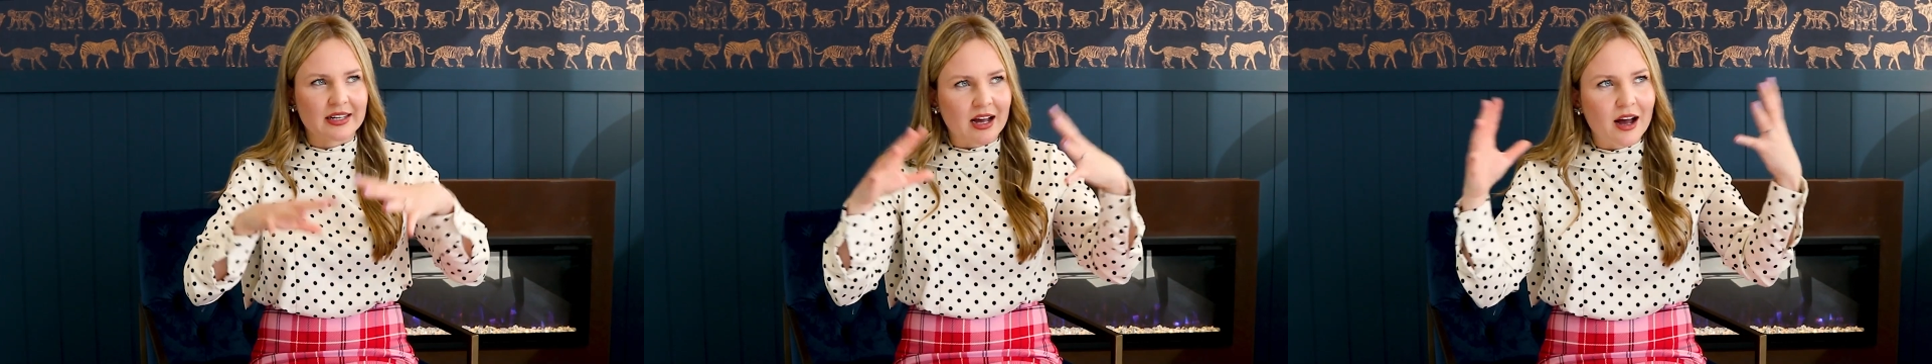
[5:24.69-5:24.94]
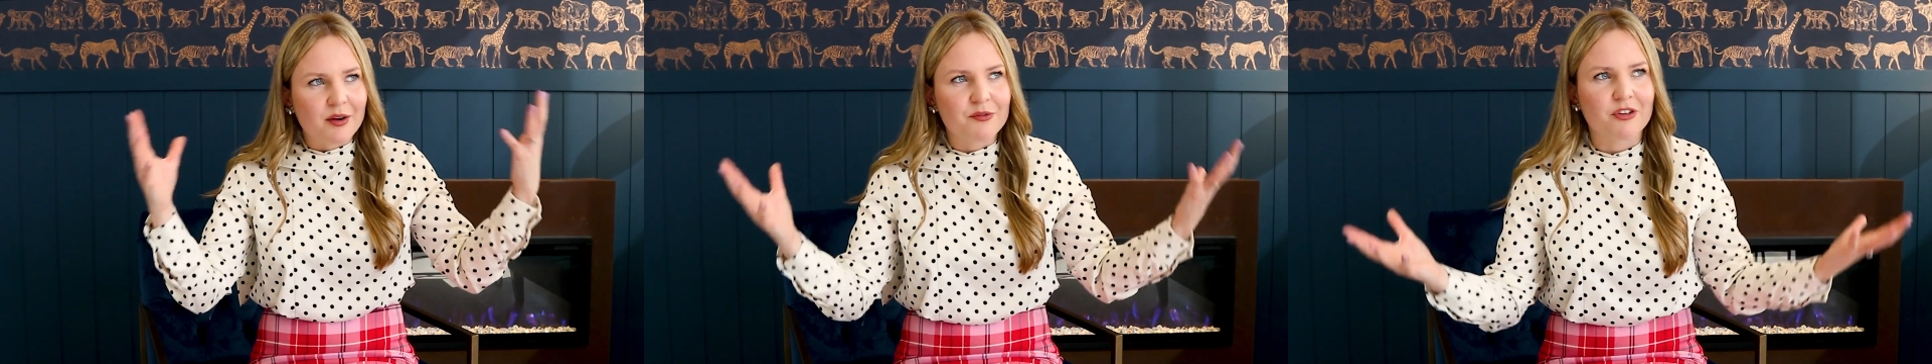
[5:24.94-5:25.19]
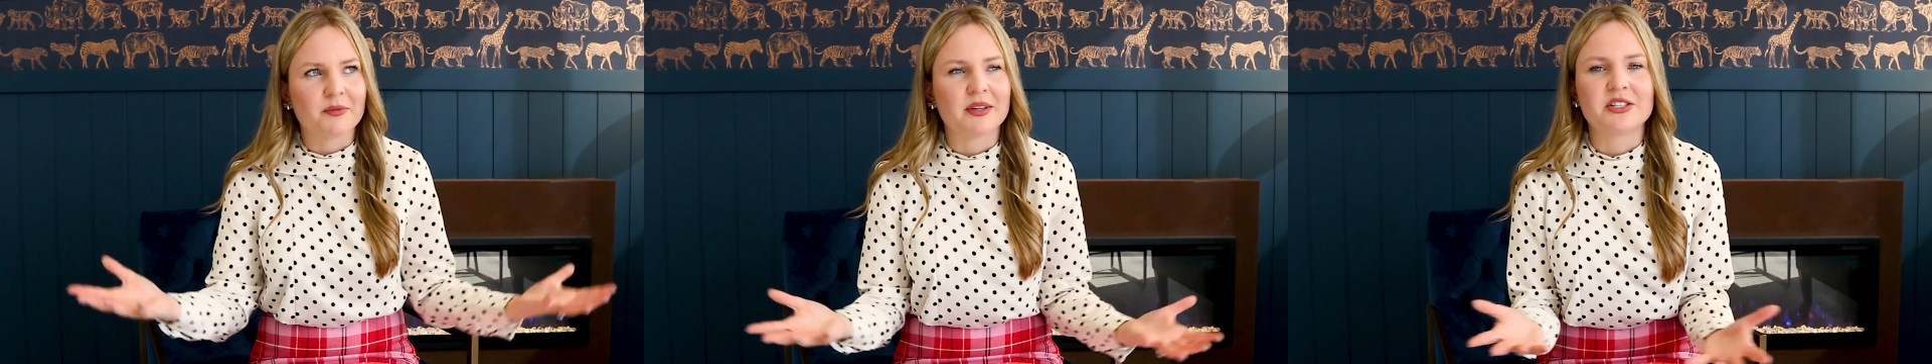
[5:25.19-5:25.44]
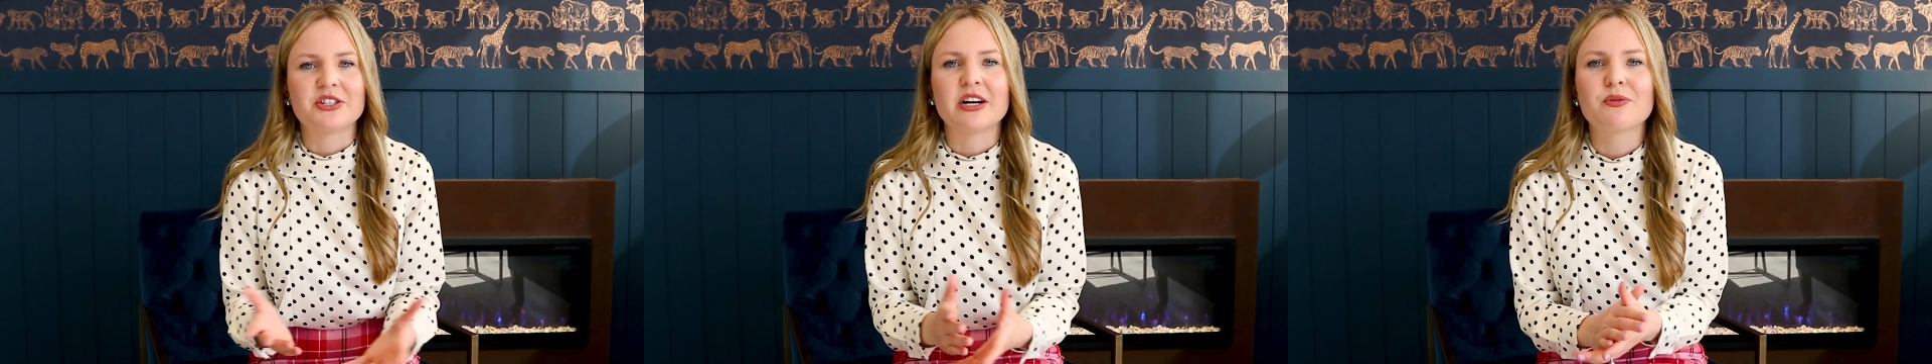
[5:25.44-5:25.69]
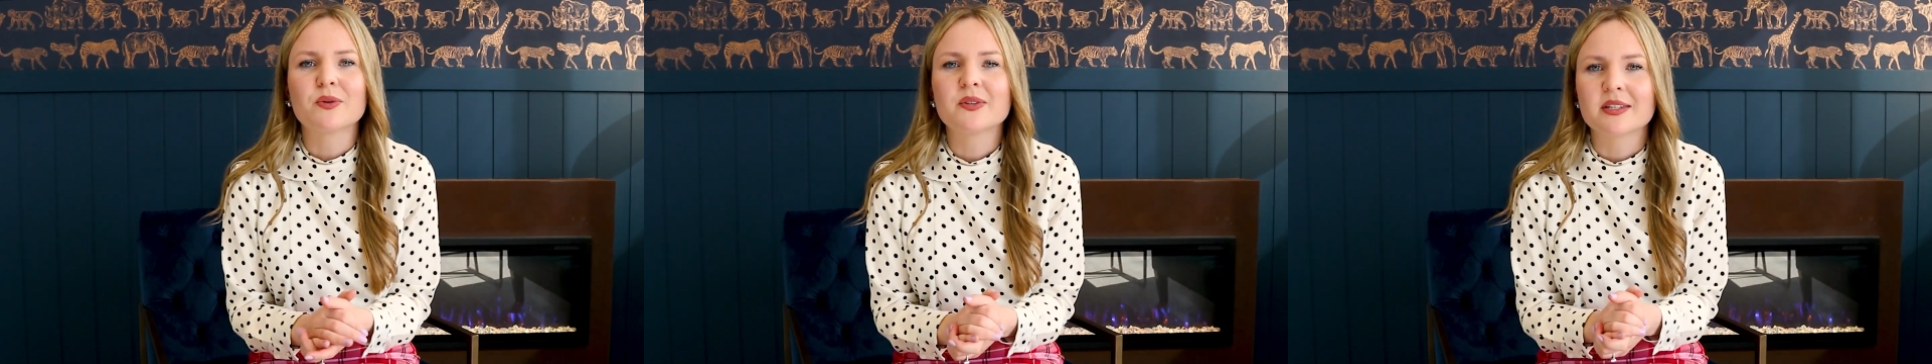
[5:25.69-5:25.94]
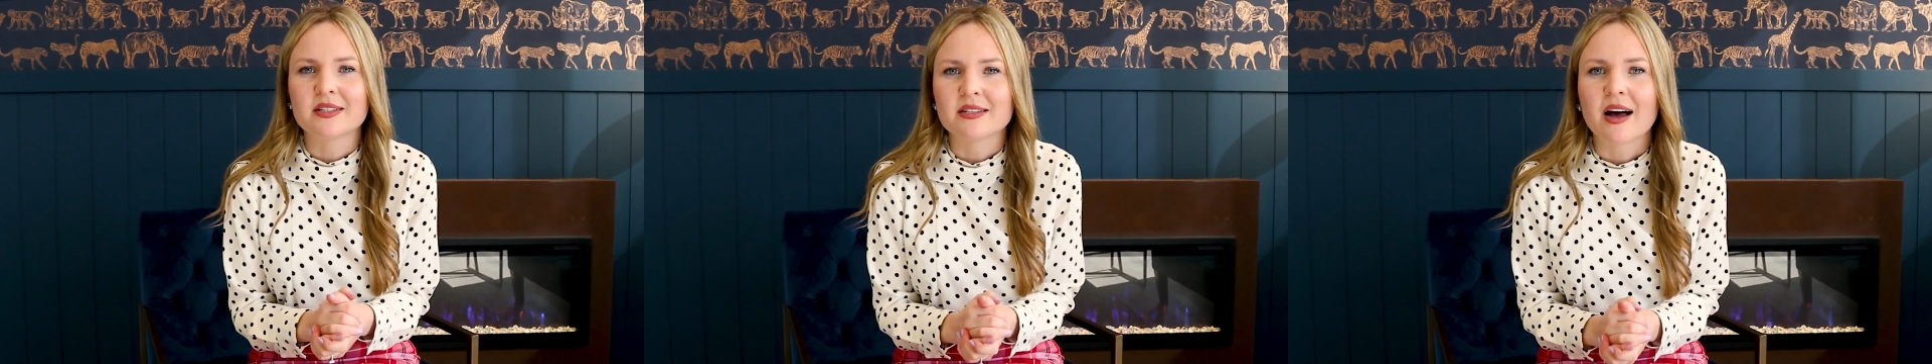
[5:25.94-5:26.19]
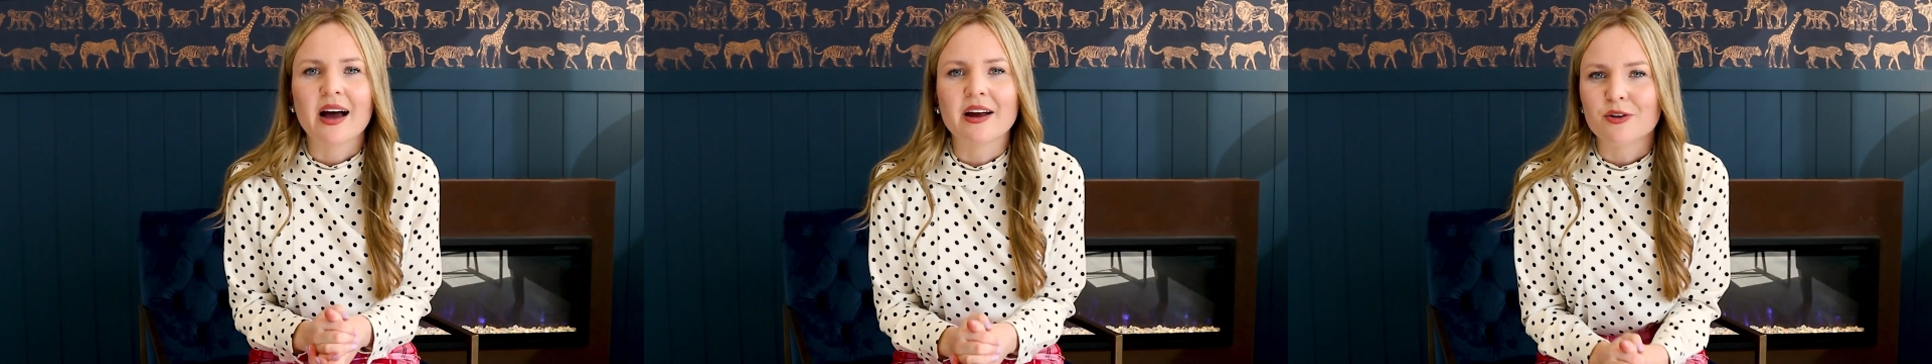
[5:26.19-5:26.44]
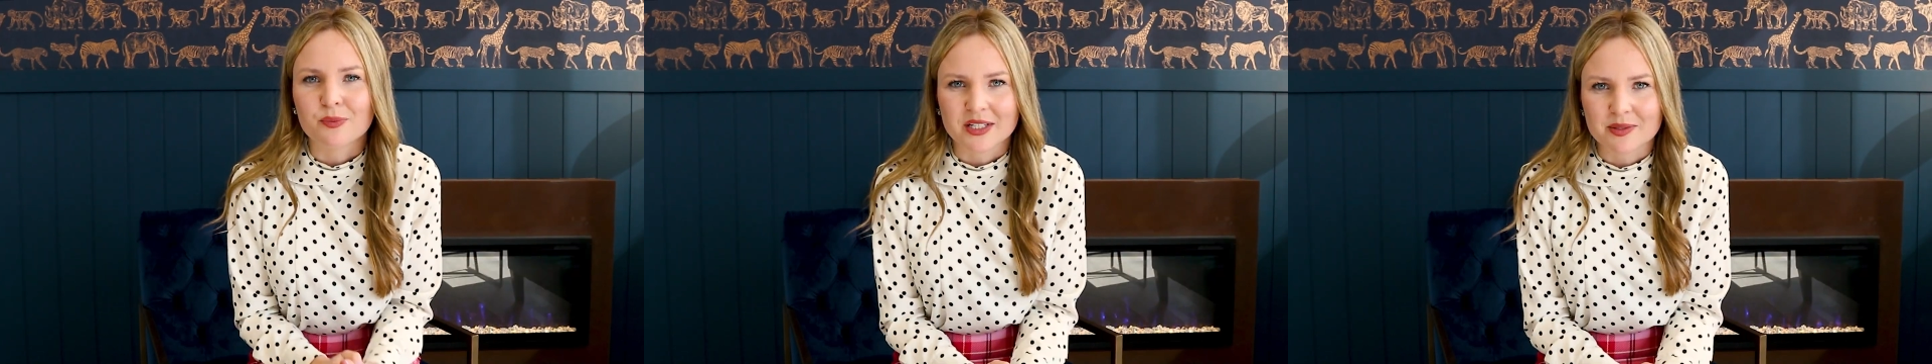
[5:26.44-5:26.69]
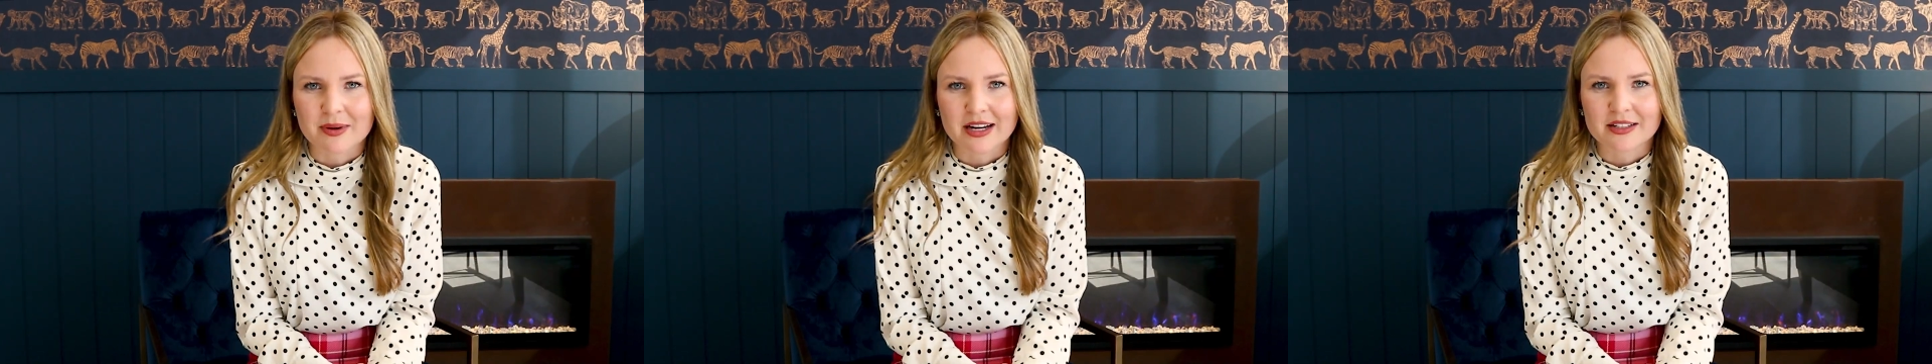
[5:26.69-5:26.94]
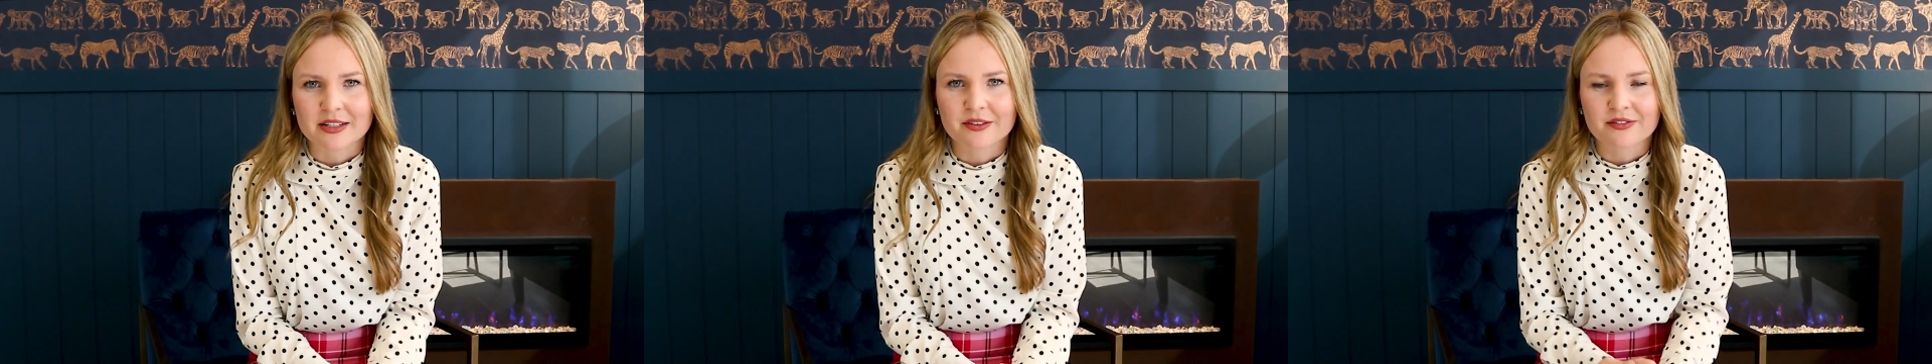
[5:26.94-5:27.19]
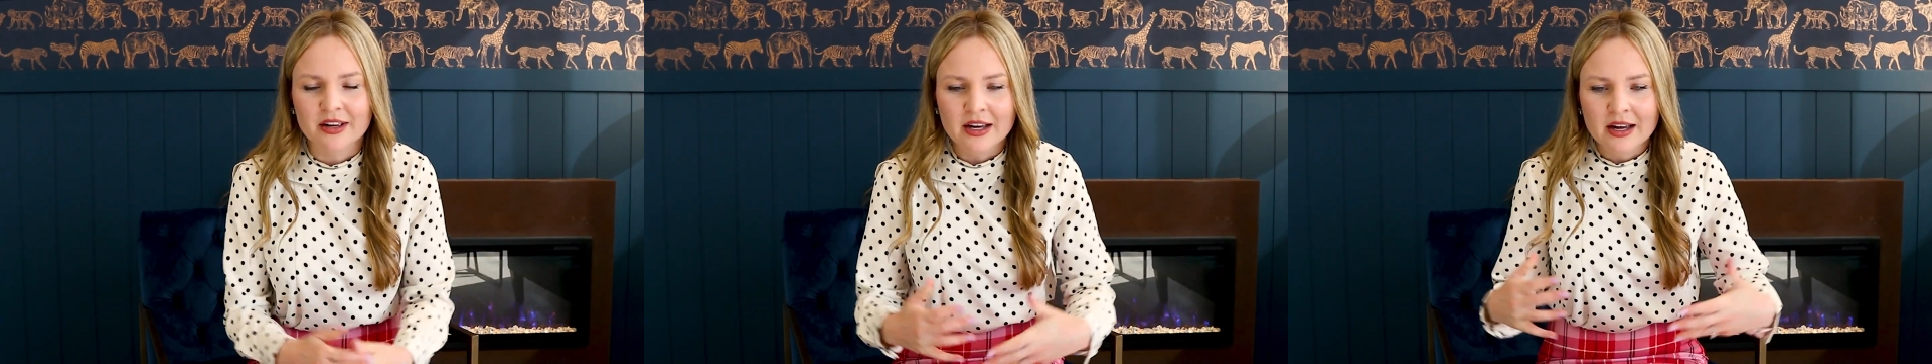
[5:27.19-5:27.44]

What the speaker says: come from this general societal perspective,